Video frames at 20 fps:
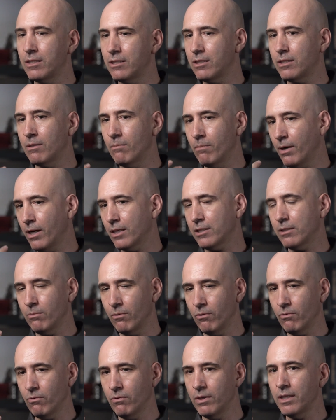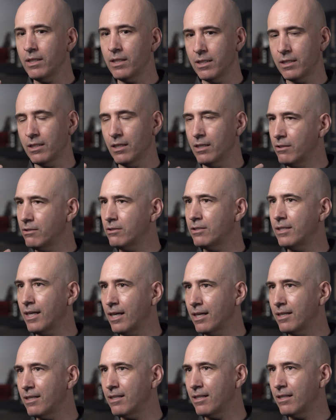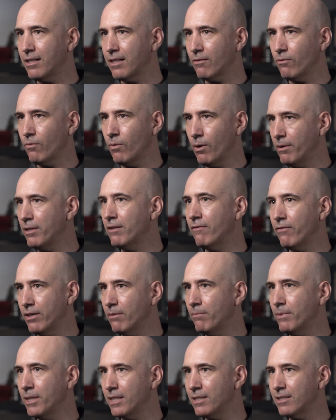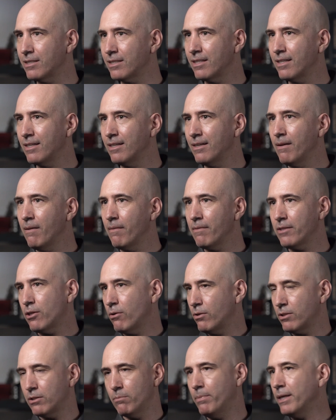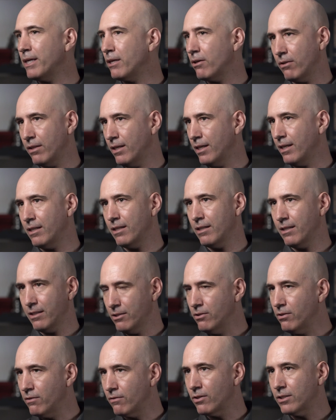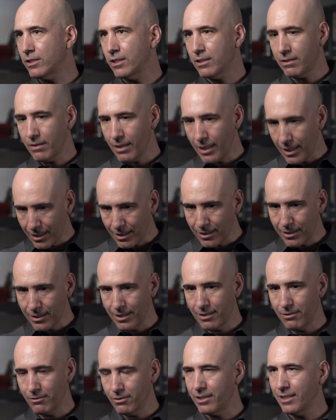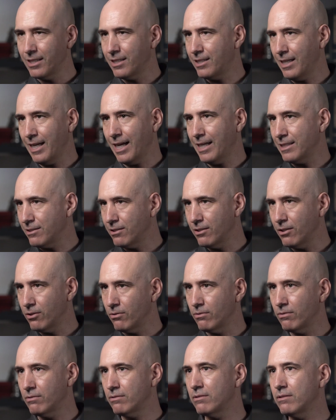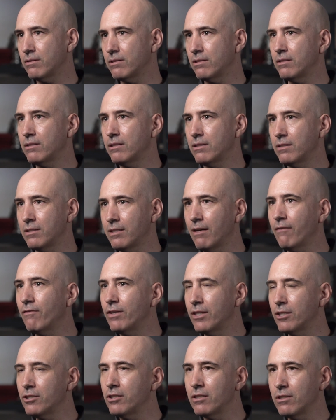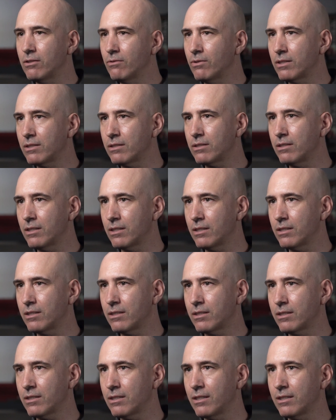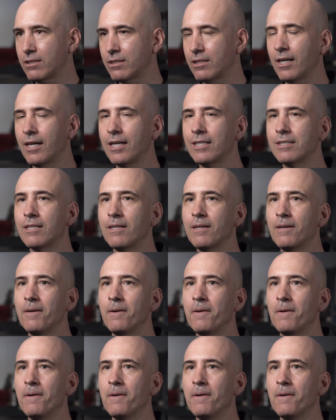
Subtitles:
is just impossible, really, to understand what infinite means. So it's bigger than the universe. It has no definition to its size.